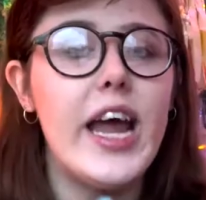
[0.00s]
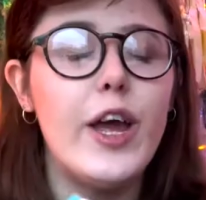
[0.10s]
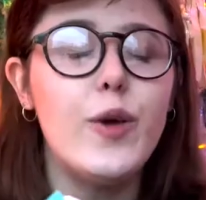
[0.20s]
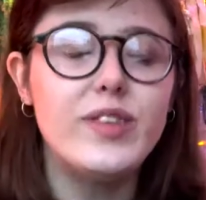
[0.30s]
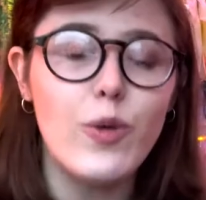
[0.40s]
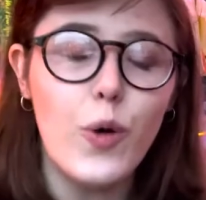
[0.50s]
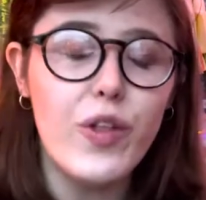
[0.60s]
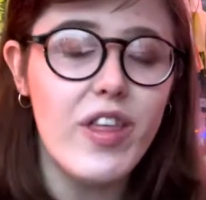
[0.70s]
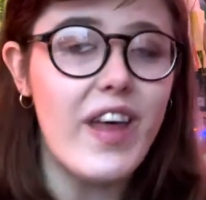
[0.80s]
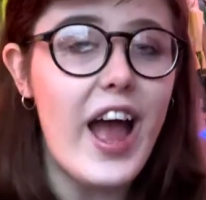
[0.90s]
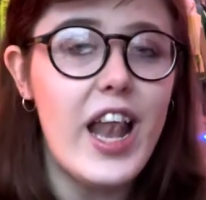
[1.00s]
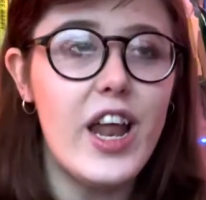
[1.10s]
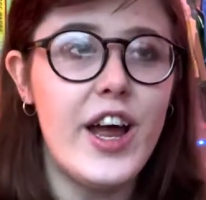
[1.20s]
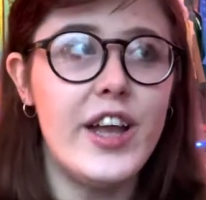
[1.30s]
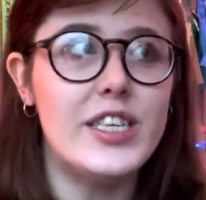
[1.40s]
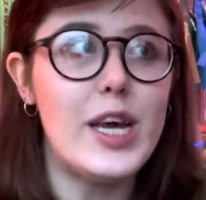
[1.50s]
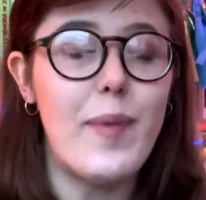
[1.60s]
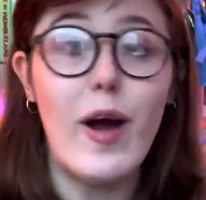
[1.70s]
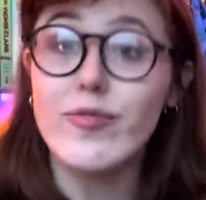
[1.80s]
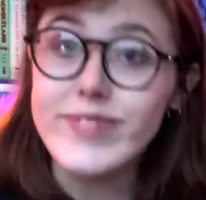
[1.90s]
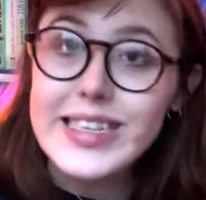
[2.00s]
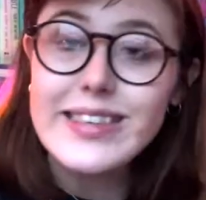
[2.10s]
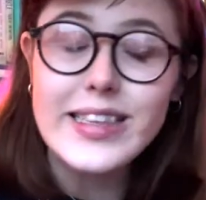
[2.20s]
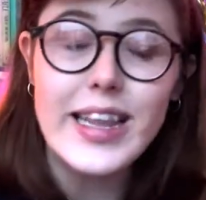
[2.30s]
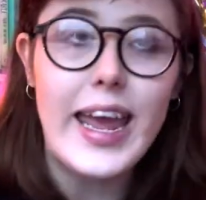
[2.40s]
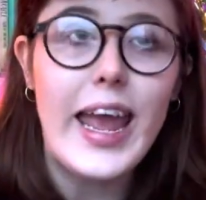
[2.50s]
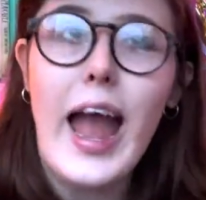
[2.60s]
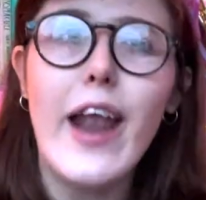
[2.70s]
who is an author that I learned about recently,